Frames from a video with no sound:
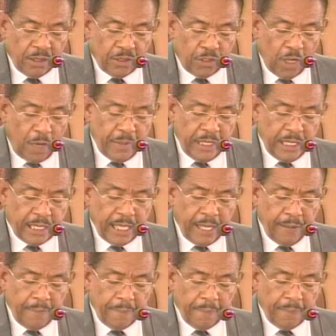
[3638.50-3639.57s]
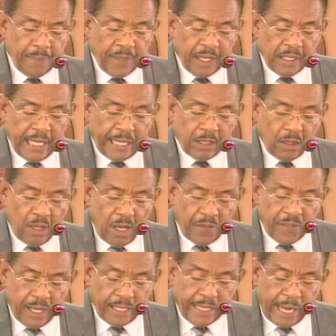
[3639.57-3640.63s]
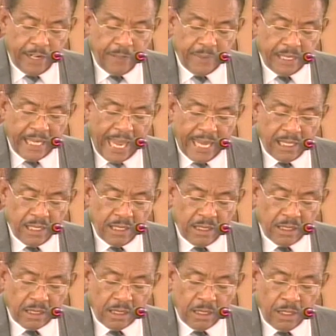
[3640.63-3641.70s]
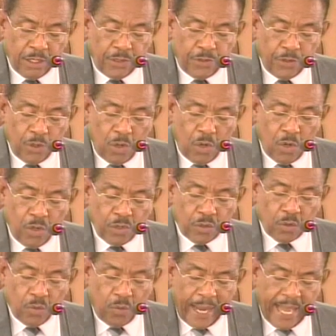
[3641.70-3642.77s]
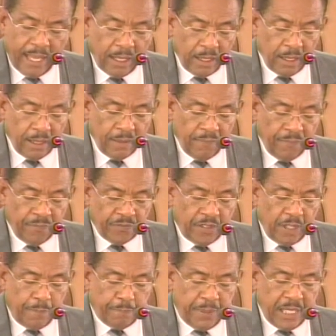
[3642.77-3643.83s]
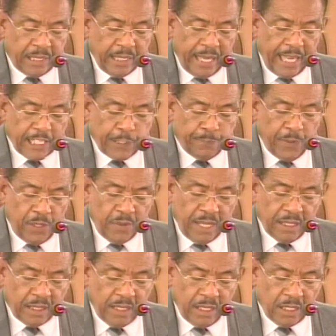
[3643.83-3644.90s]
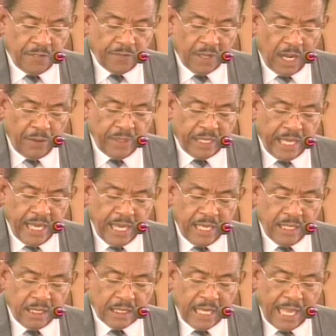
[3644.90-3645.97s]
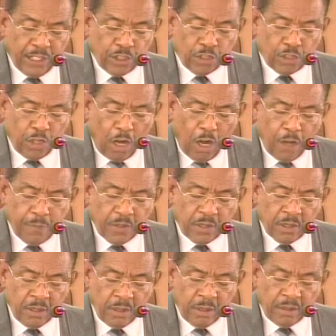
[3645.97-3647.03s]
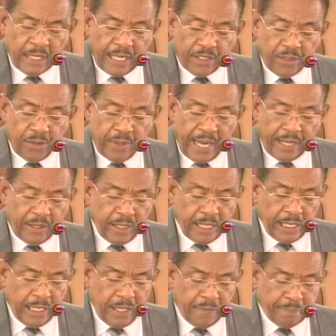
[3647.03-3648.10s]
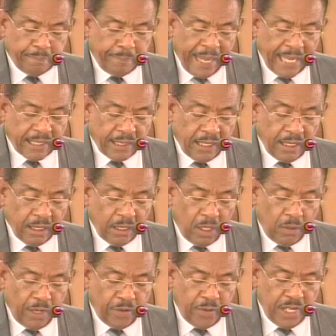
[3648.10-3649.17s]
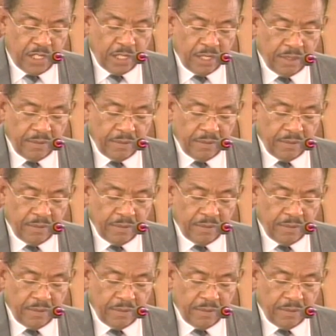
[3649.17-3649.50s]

Dominica, like other Caribbean islands, knows well the bitter experiences of hurricanes and storms that regularly batter our region.